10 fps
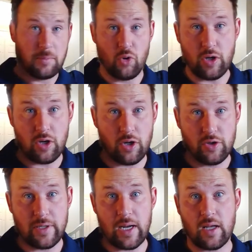Good morning, all
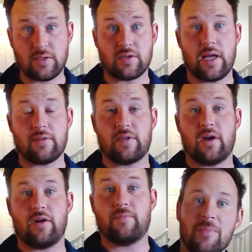you Dad Hustlers out
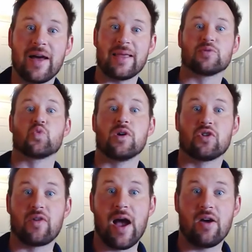there. My name's
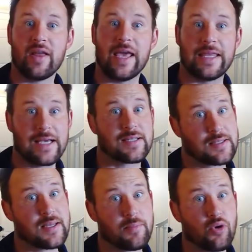Wil Crown, and yes, I
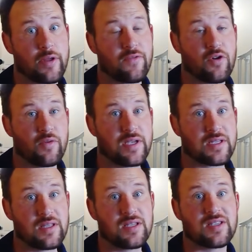said morning for a
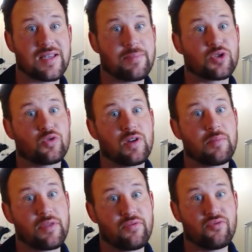reason. This is episode
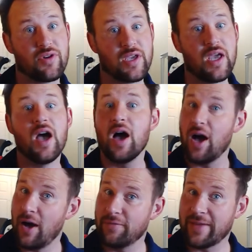number 3
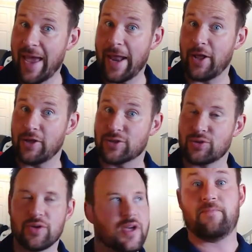of Dad
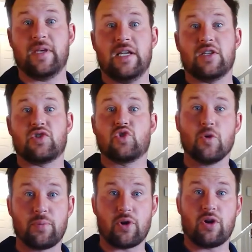Hustle. It is
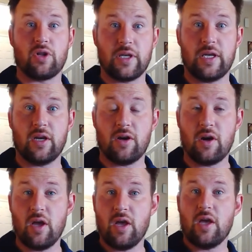super early
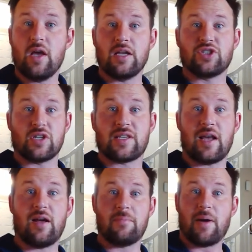here. Just
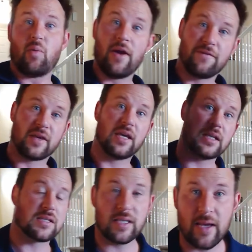got up, my wife and
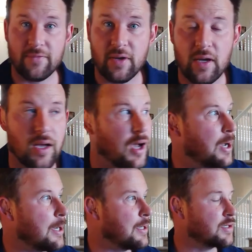kids left
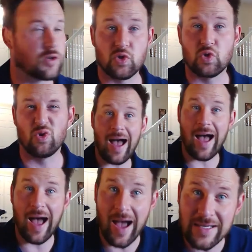to go to school.
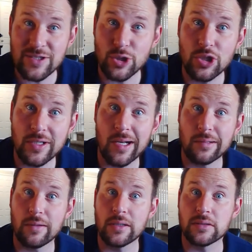I still look kind of
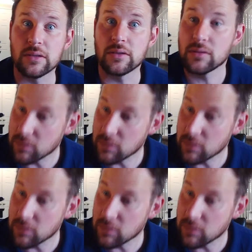crazy.